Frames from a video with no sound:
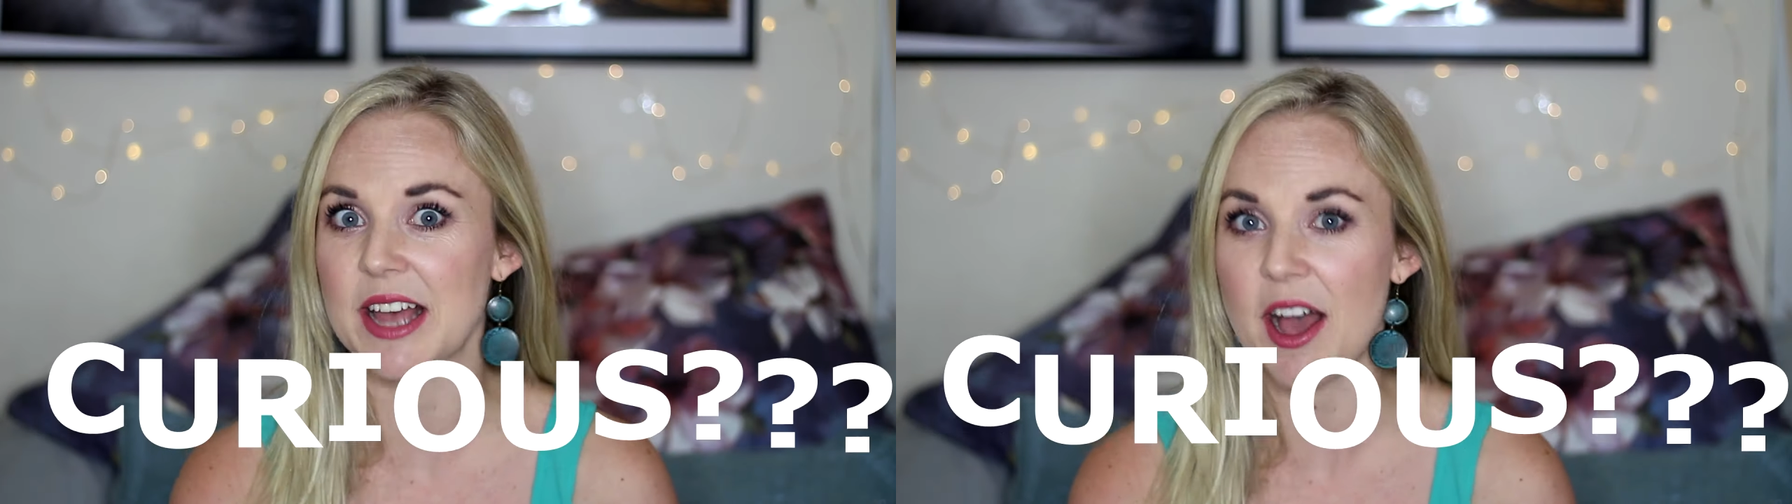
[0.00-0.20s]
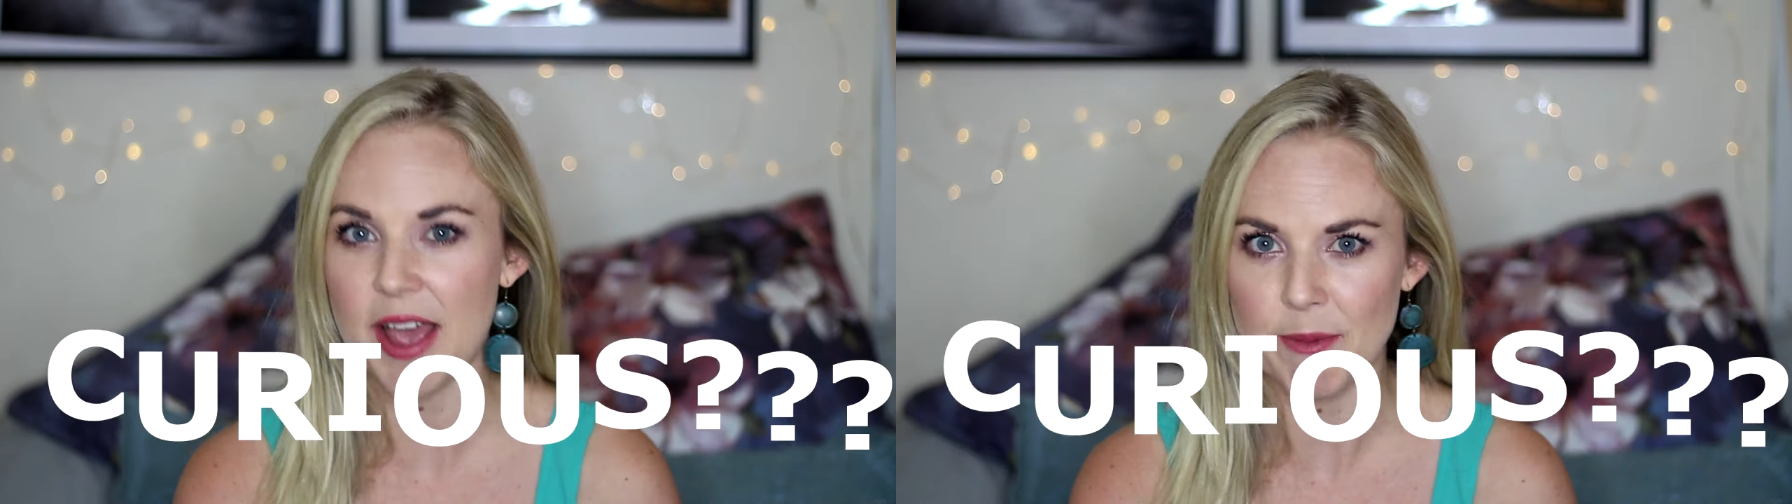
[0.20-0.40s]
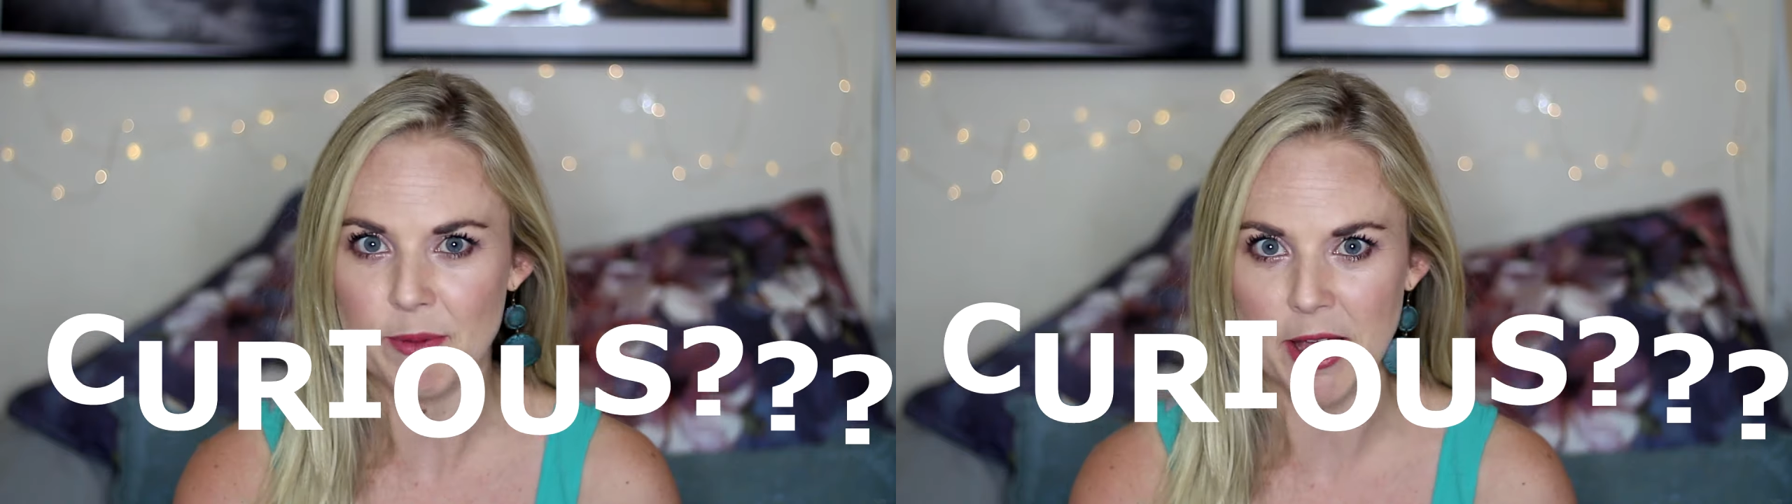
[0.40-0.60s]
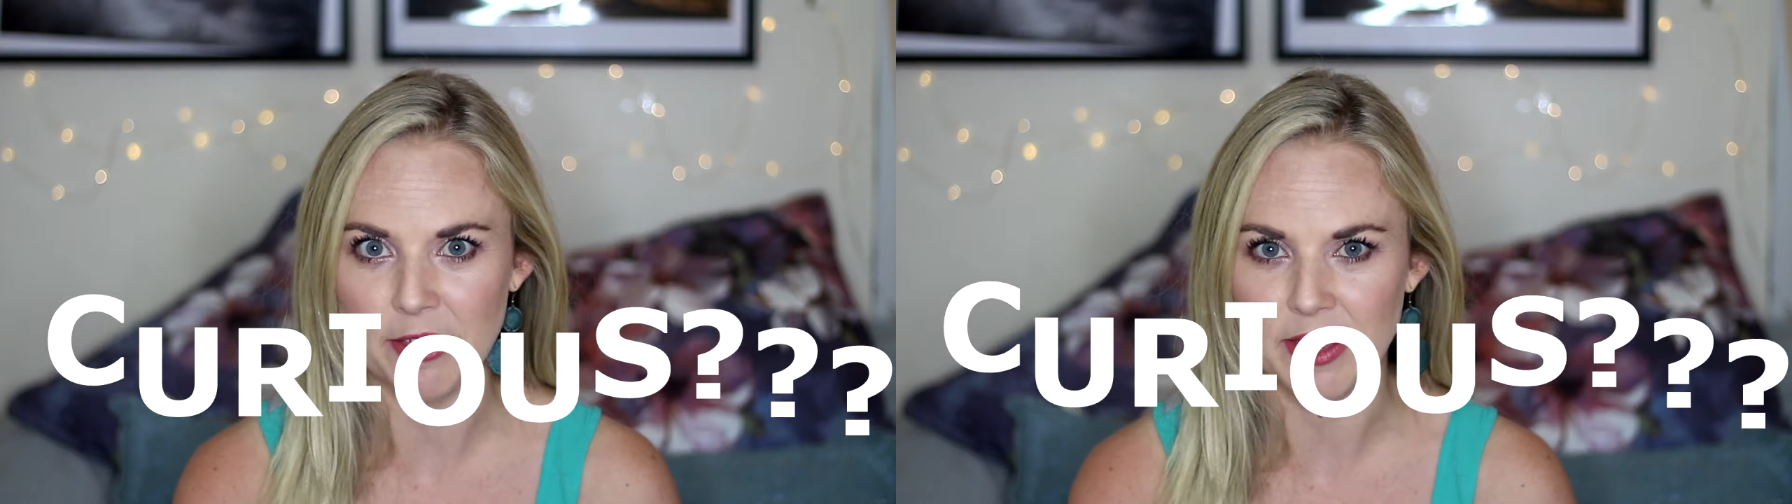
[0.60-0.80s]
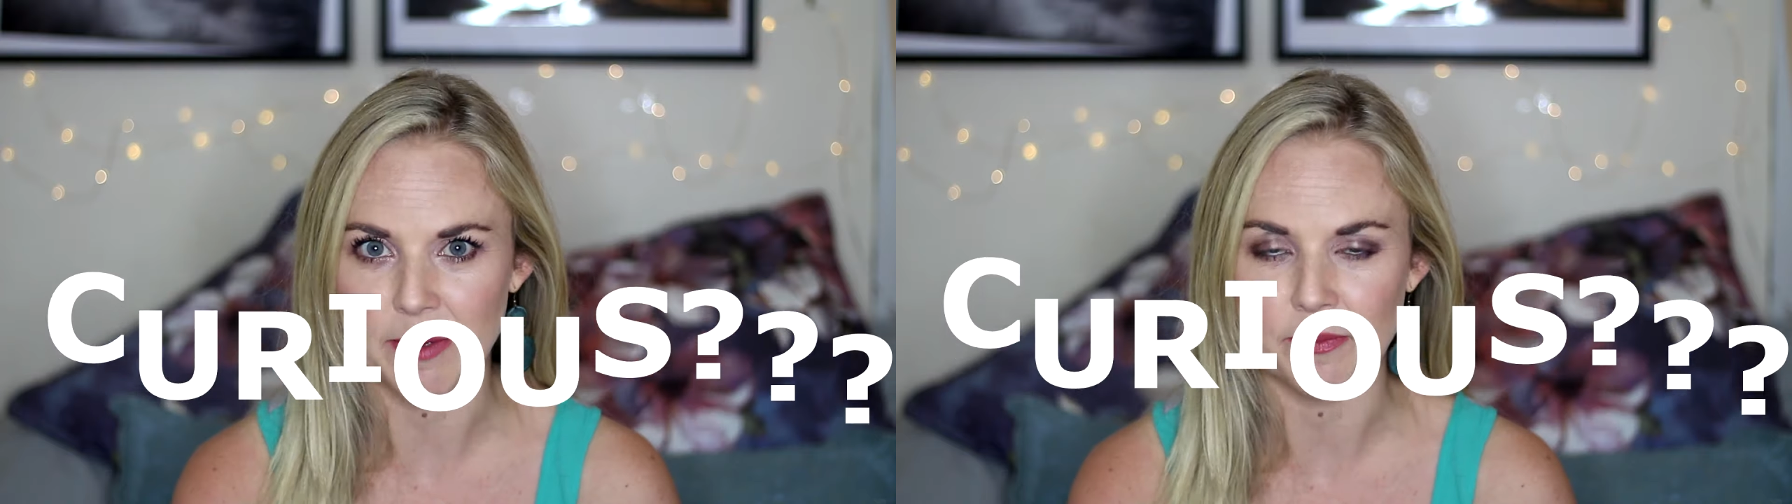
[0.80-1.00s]
as I am
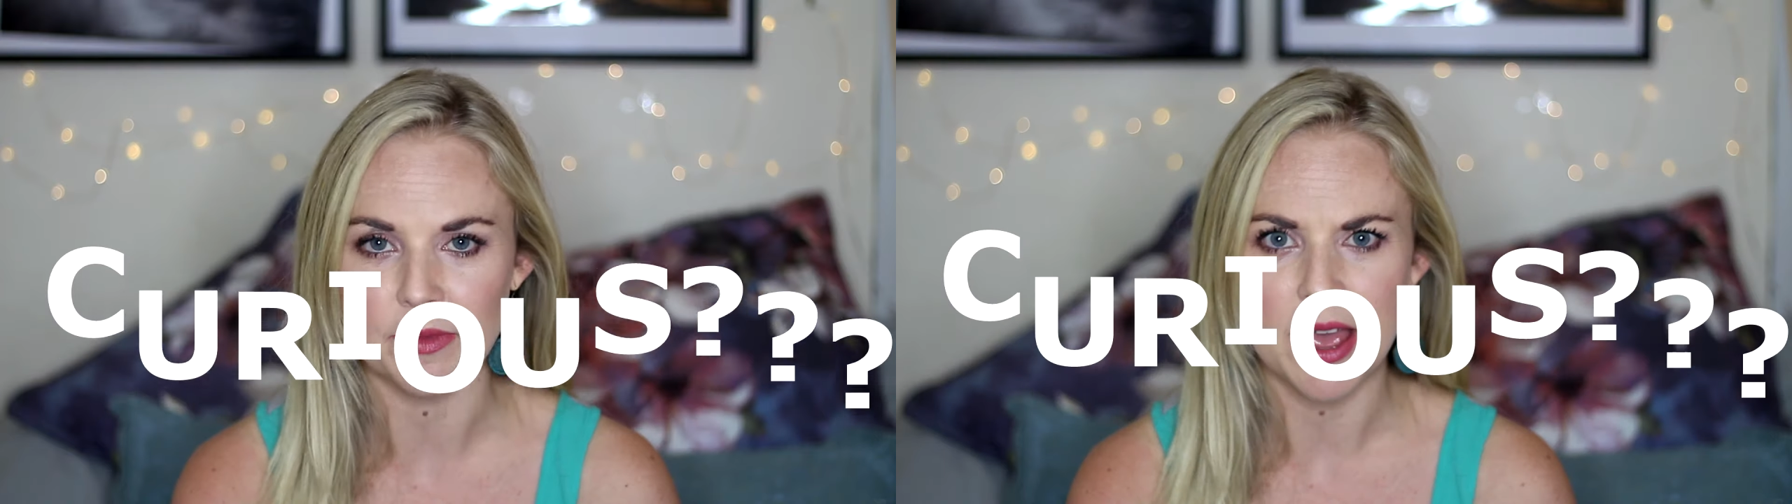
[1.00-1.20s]
about them?